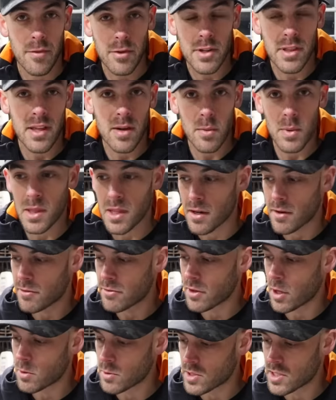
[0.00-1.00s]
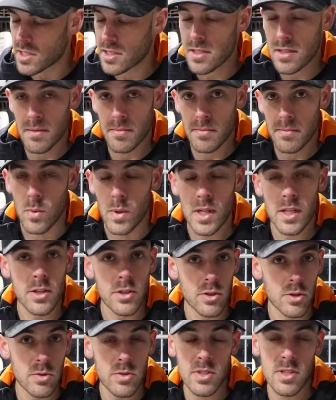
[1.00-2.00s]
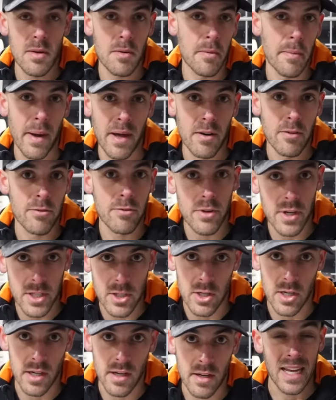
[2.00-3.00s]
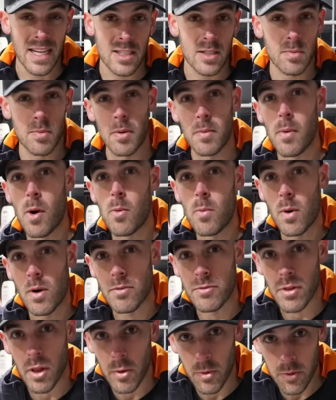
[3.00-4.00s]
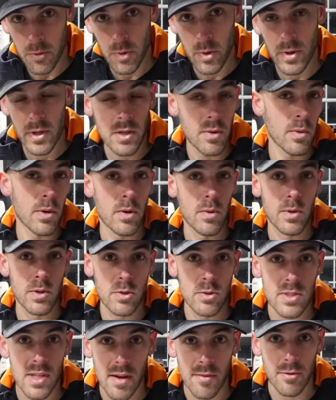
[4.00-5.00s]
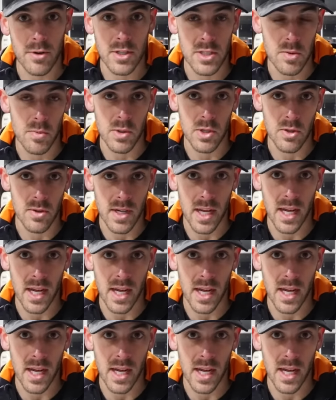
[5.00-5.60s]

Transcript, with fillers: everything within a flow system will induce some amount of friction. And to promote more flow through it, you wanna reduce that friction when you